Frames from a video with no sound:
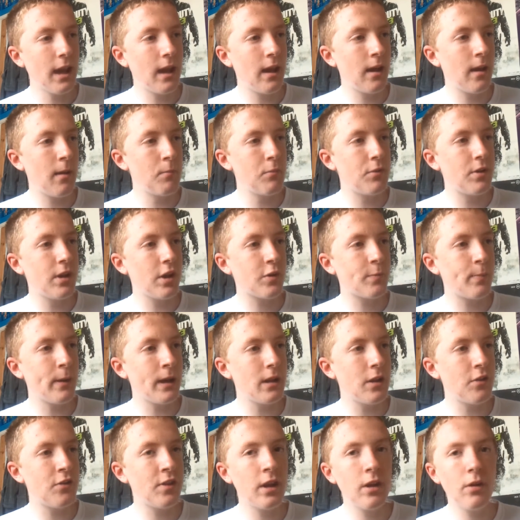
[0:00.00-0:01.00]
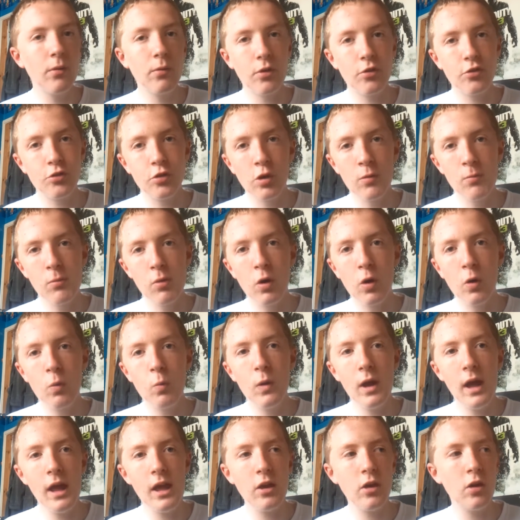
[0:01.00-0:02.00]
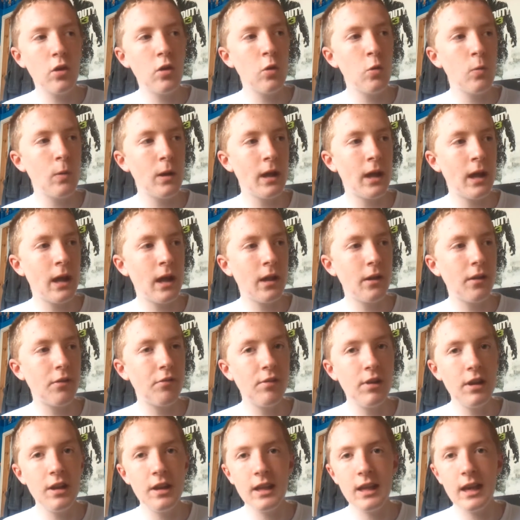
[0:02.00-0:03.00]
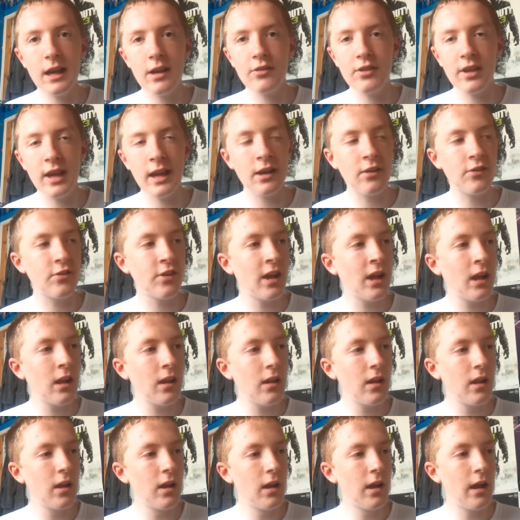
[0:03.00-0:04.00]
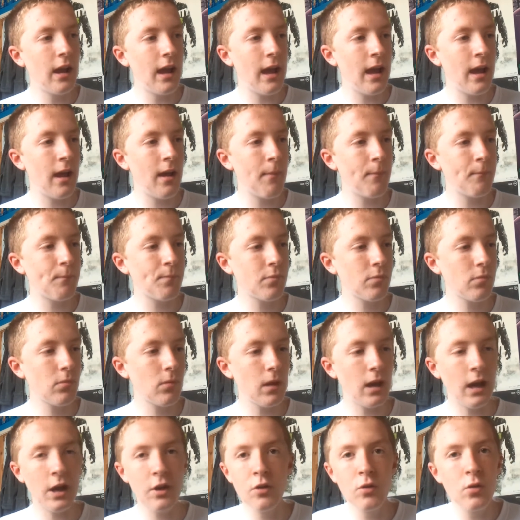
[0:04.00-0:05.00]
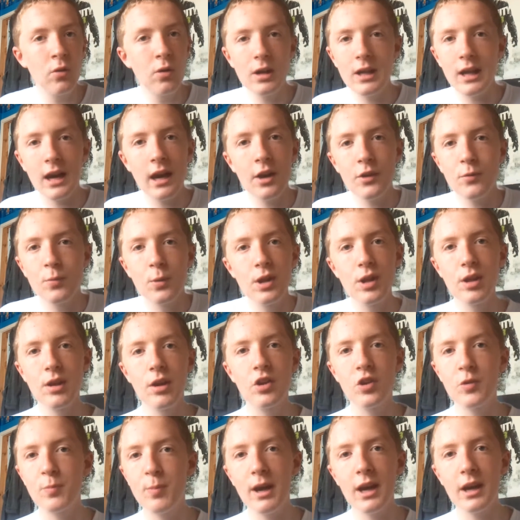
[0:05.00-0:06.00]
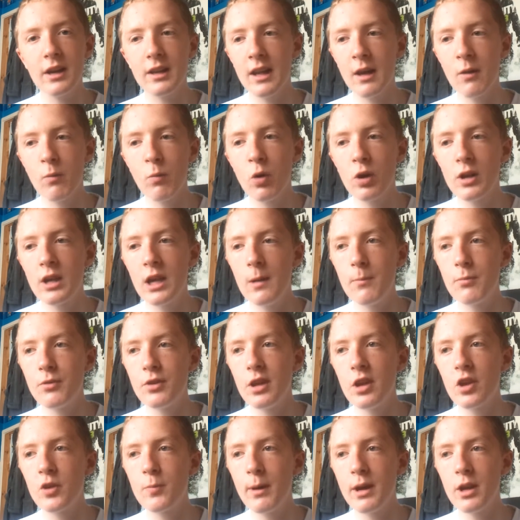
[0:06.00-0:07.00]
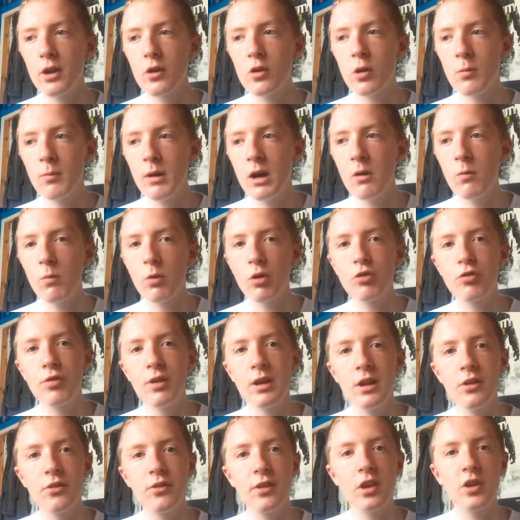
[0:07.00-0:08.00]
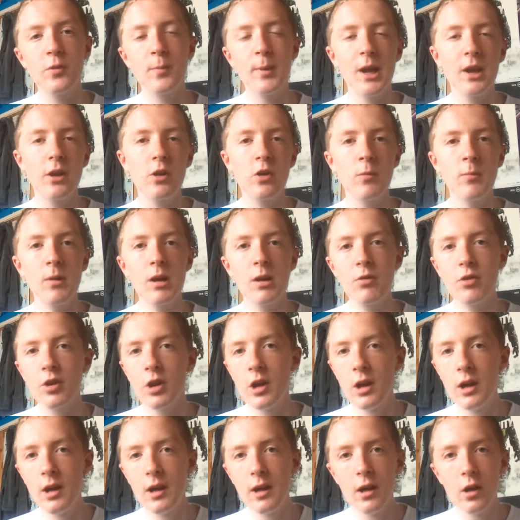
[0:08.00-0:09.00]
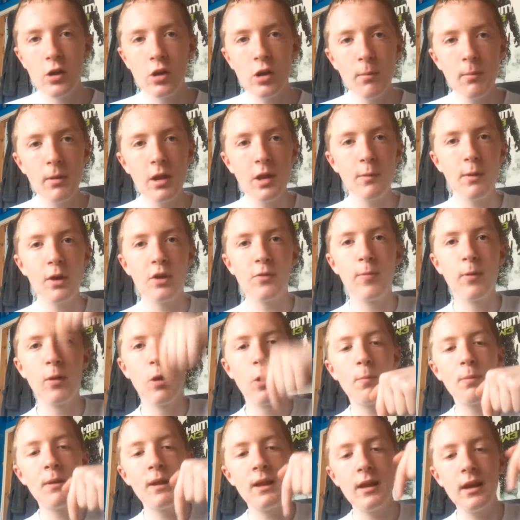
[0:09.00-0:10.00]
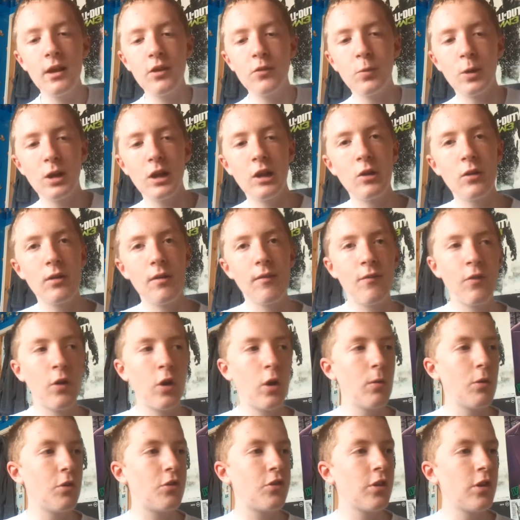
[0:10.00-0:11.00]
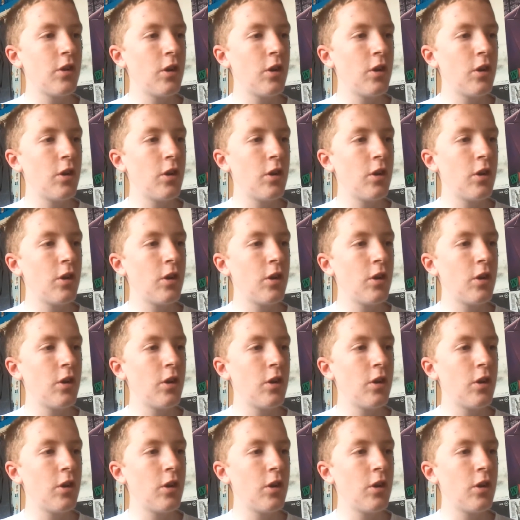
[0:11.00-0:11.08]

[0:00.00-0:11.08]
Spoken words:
Do you expect Nintendo to show more Wii U and 3DS XL? I don't know, guys. What do you expect? Like, what games do you expect to come out? What trailers do you expect to come out? Comment in the box below, please. What you're looking forward